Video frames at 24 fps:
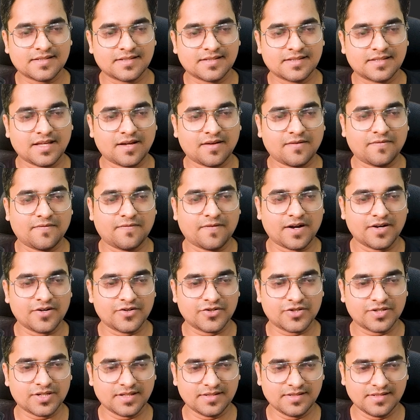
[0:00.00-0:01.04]
the
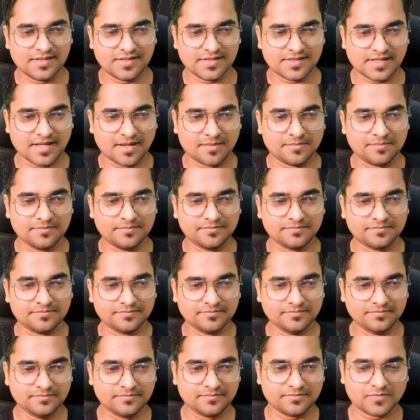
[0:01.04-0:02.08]
function sum
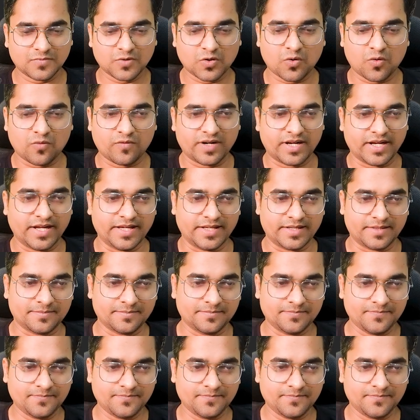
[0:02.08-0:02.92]
over here.